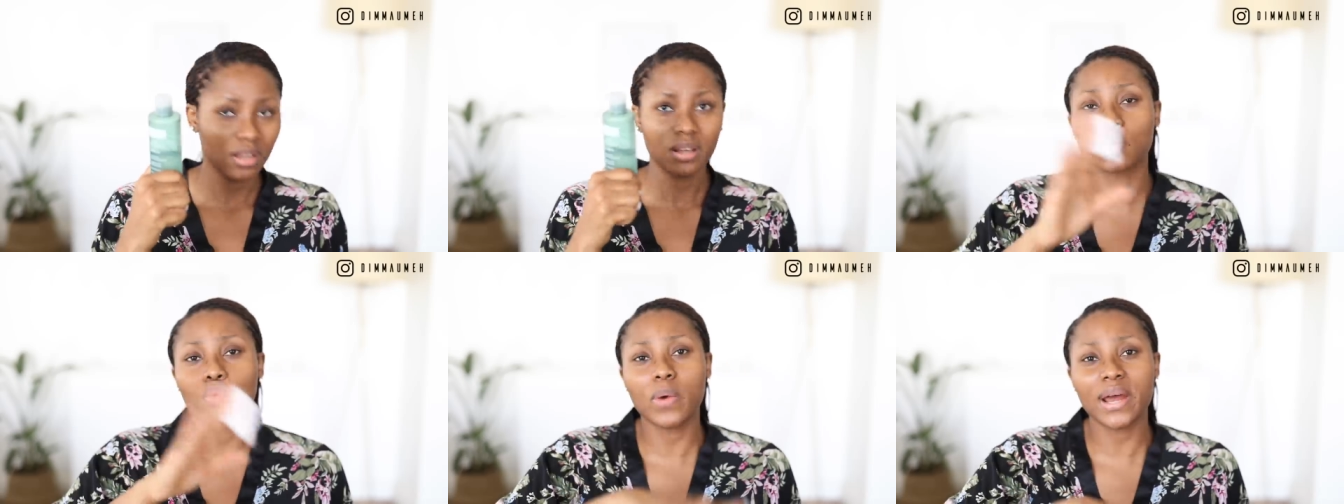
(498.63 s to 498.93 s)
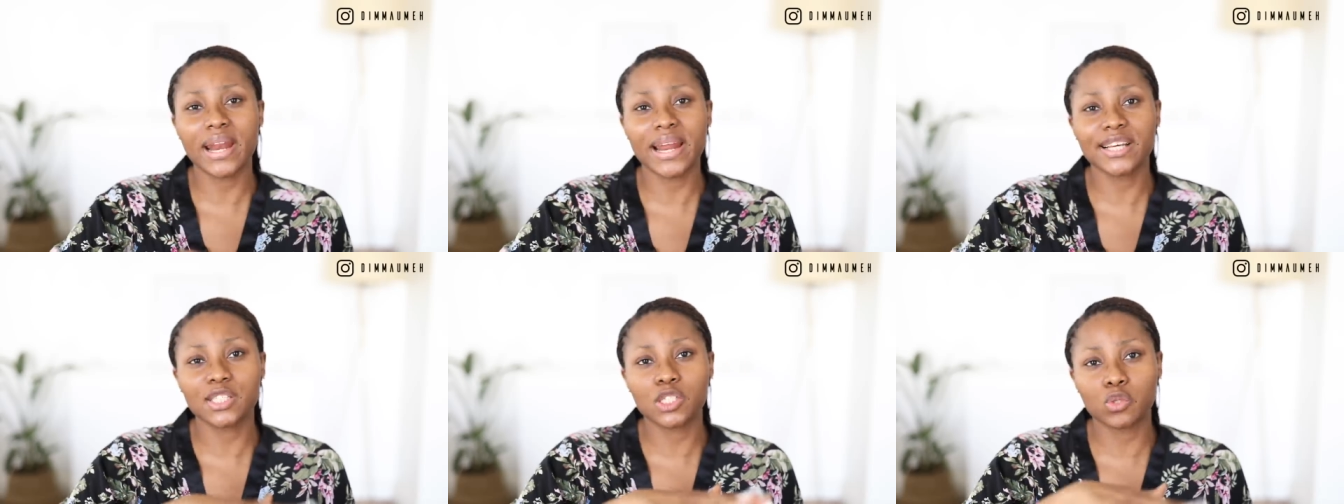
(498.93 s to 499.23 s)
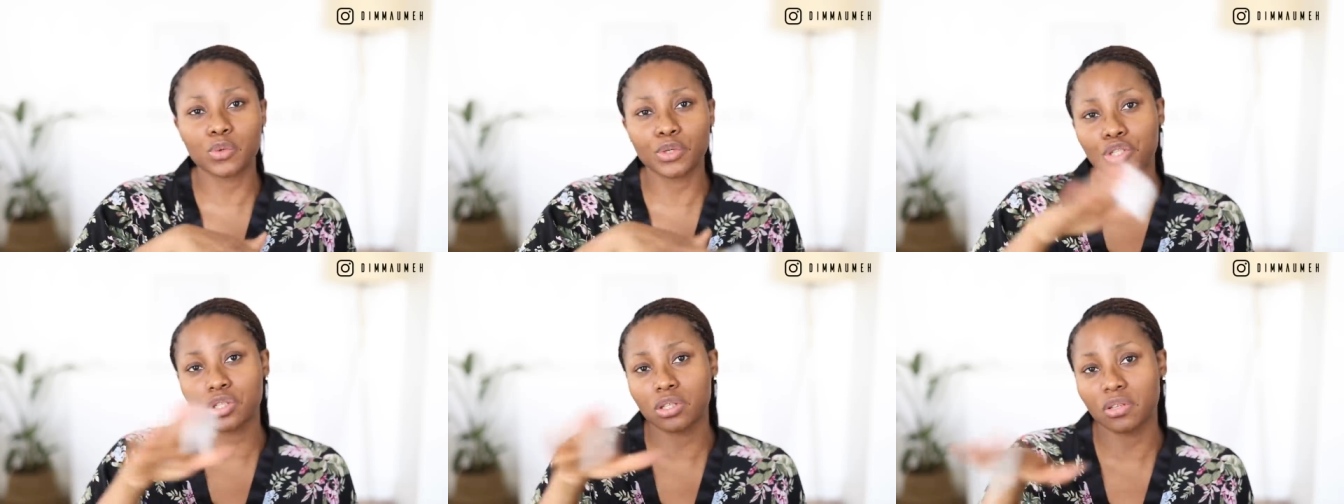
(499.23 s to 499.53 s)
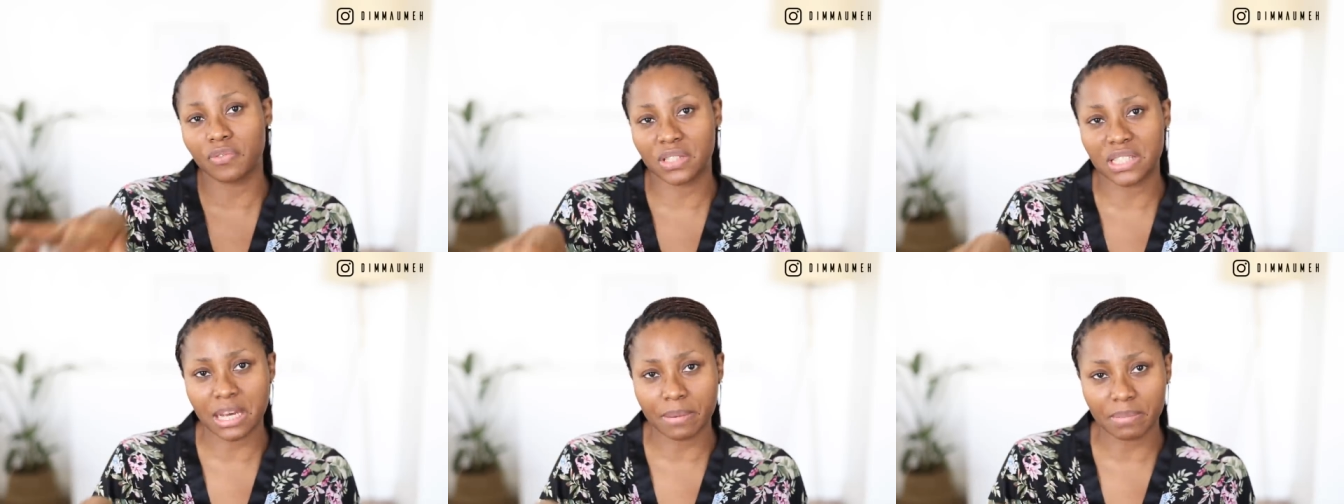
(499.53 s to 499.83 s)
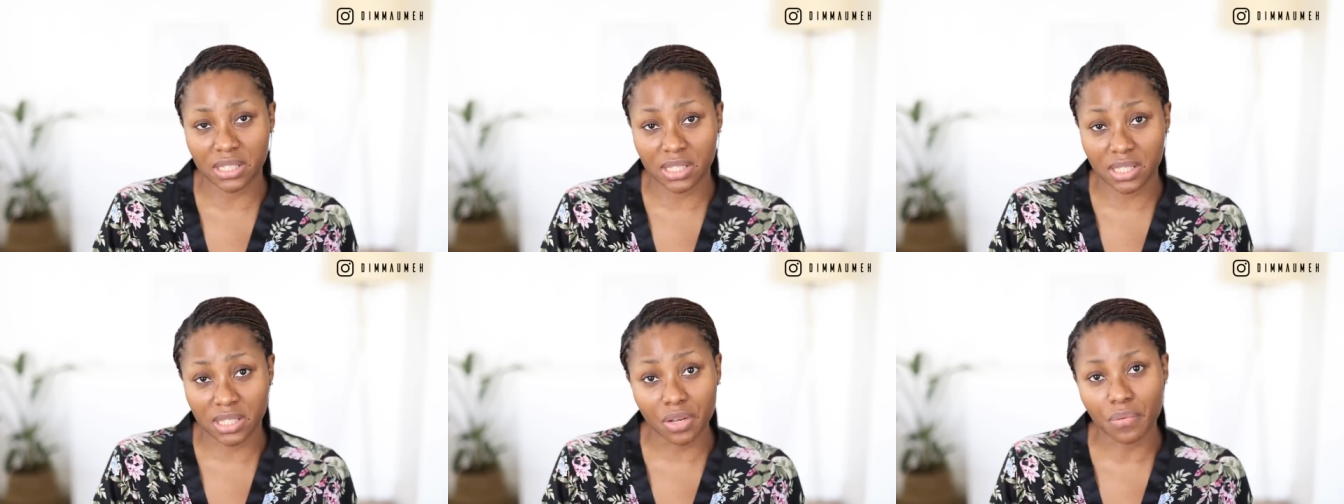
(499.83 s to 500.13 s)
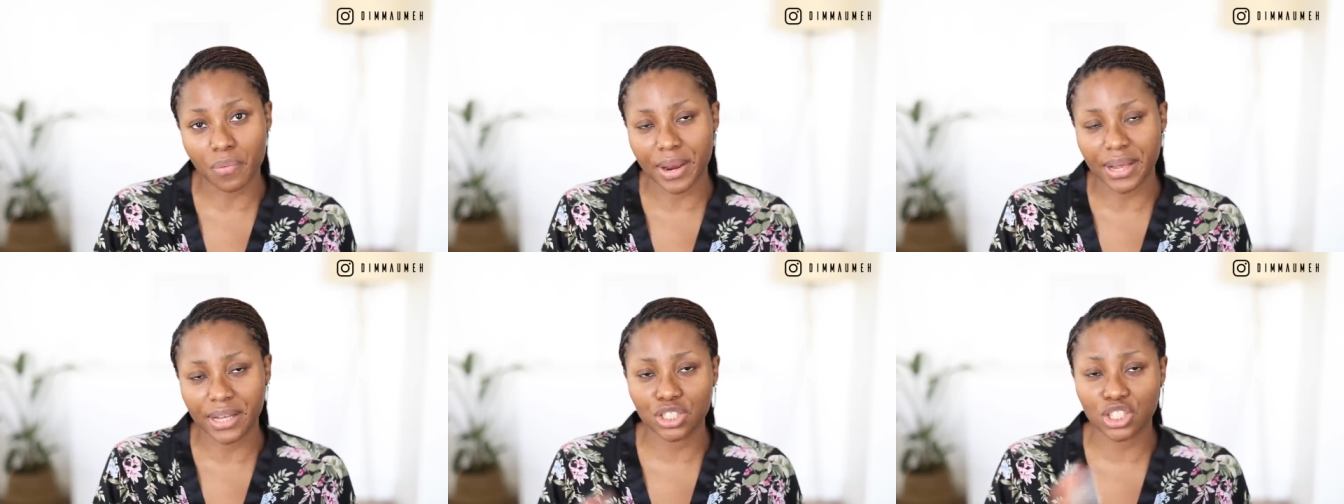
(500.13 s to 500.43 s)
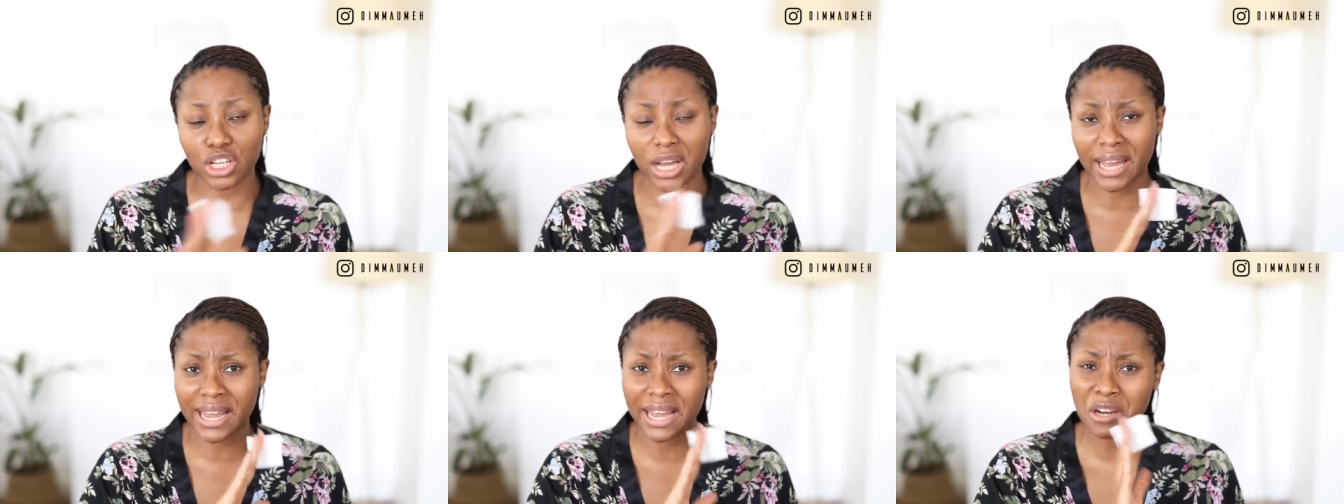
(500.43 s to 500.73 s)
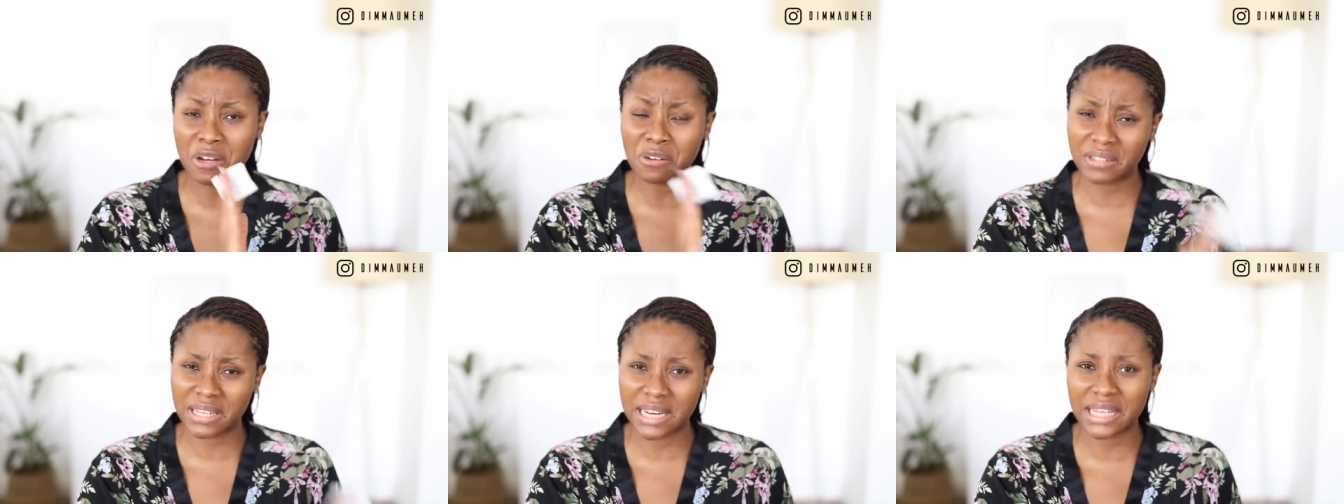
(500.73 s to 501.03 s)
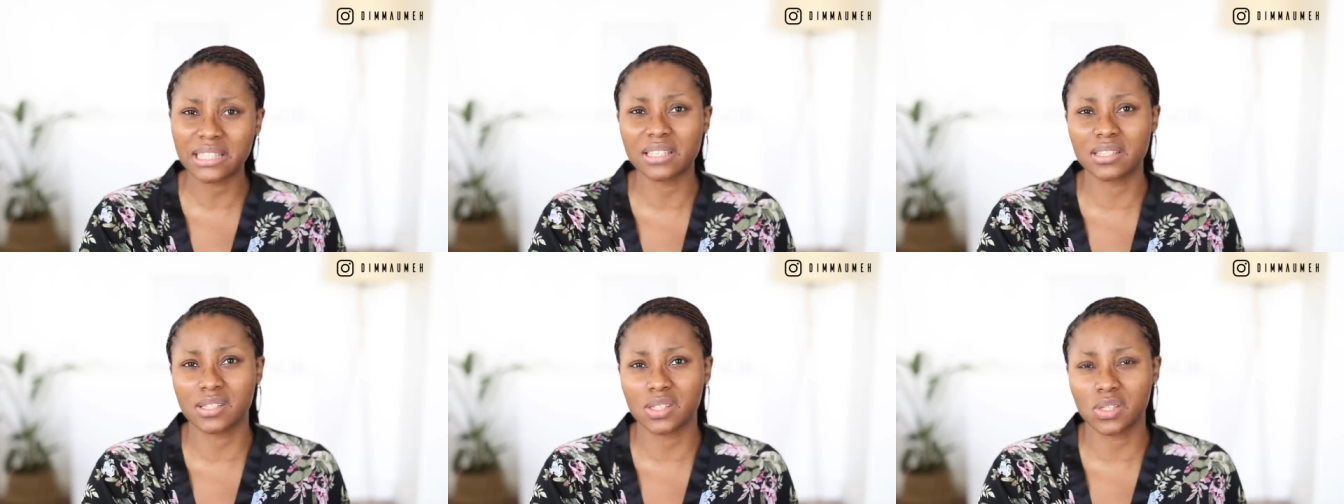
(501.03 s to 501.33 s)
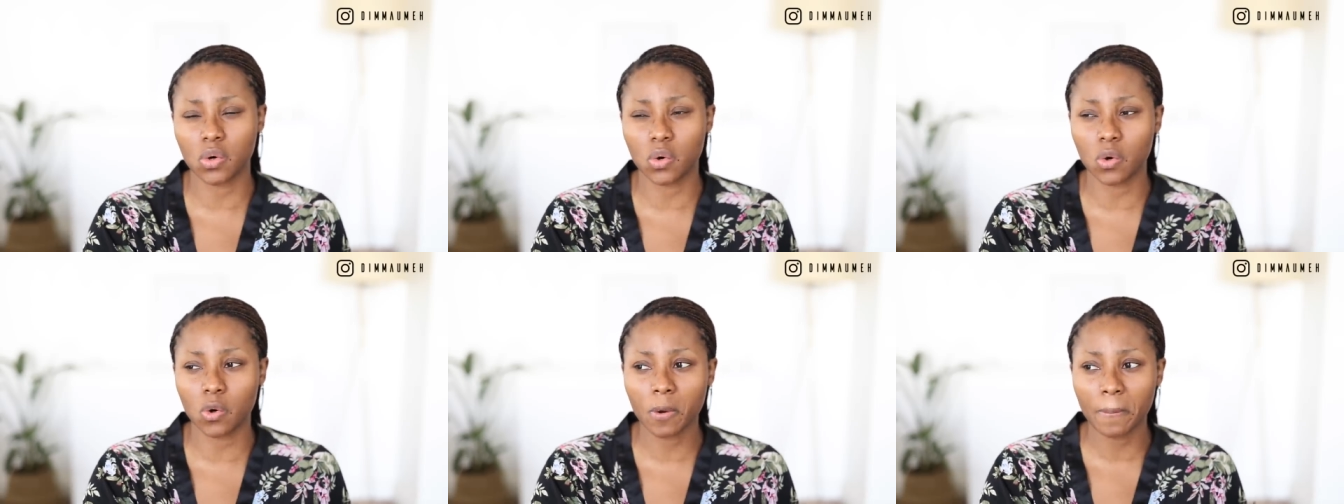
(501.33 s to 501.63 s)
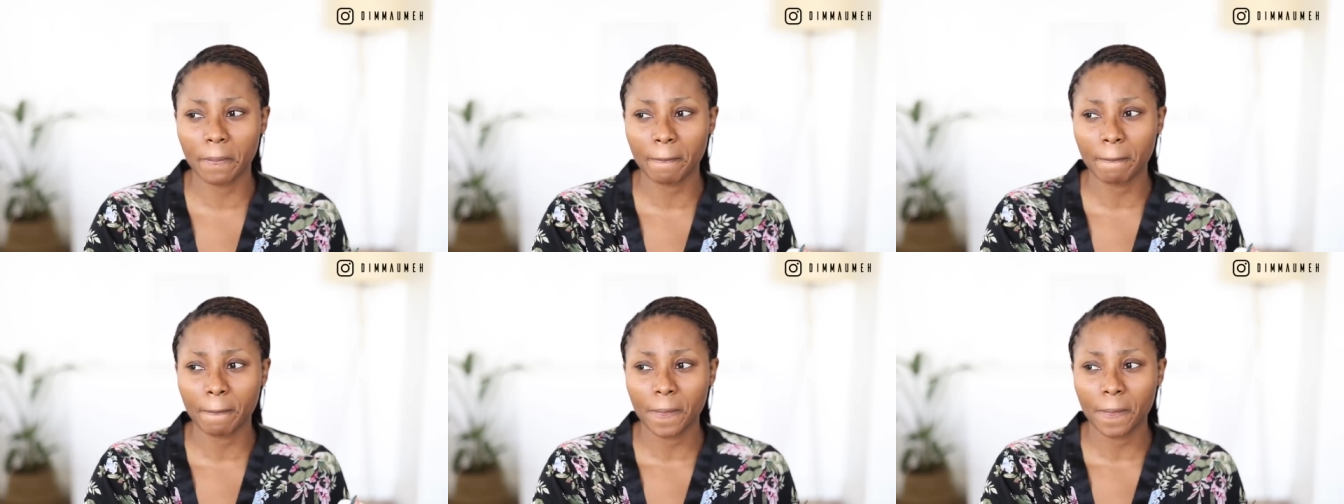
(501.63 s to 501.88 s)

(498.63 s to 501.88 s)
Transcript: When I switched to the vitamin C range, I kind of let this go